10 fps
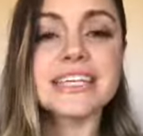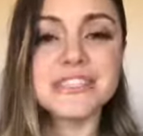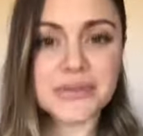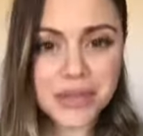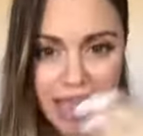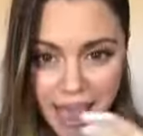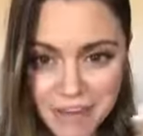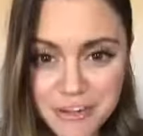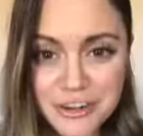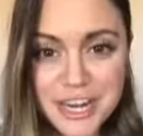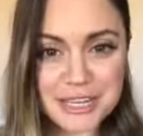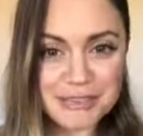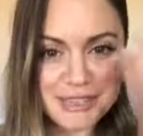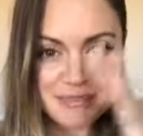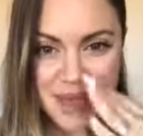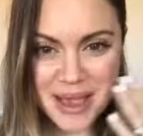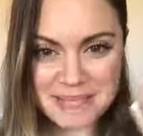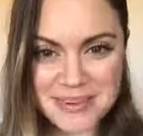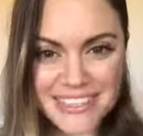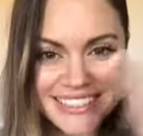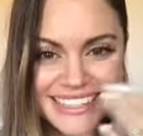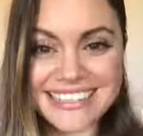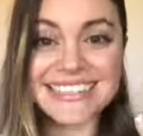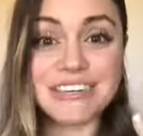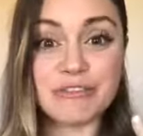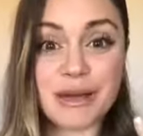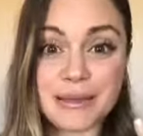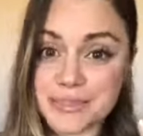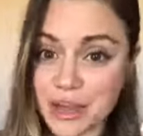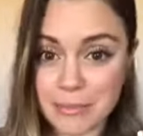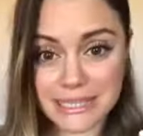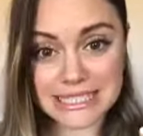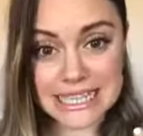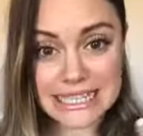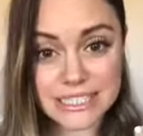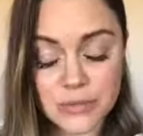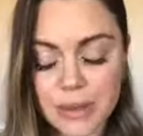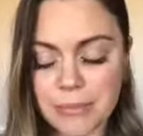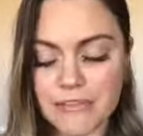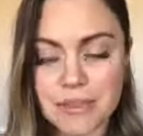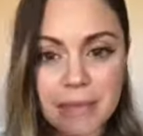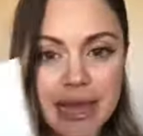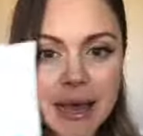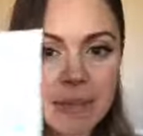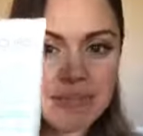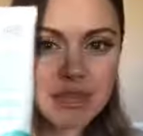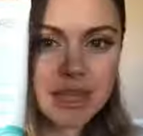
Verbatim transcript: So then after I use the Pampers Sensitive Wipes on my skin to wipe off the makeup,